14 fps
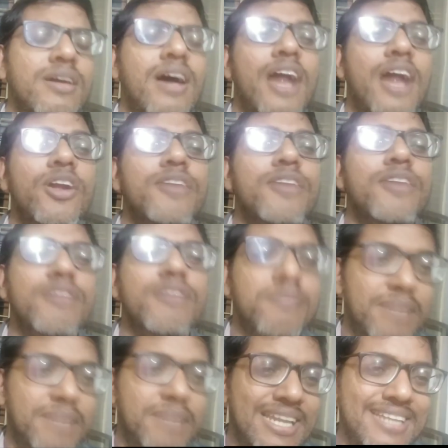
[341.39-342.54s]
are not from
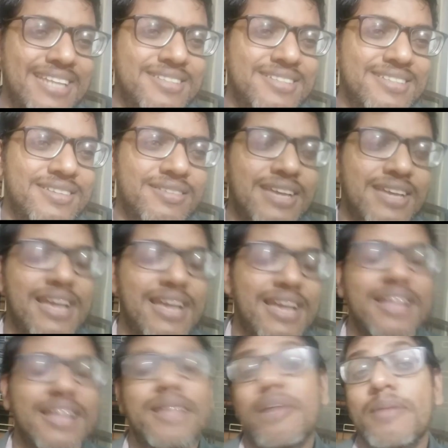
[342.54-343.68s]
Middle East.
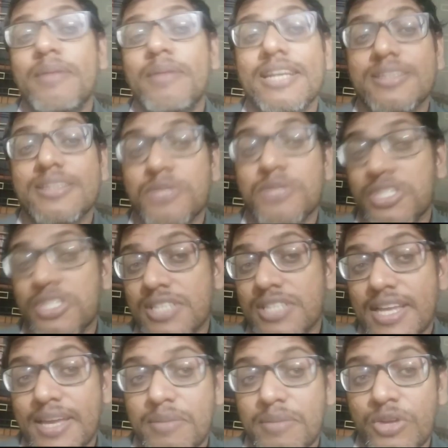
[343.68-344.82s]
There might be exceptions
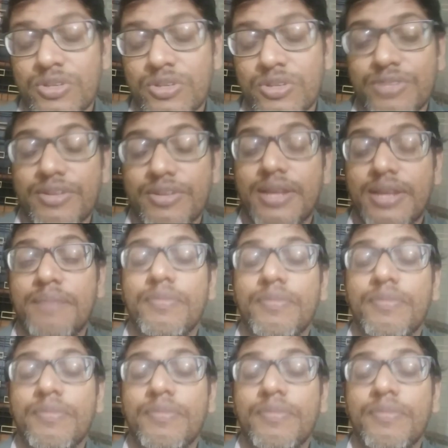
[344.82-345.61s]
like M.A. Yusuf Ali,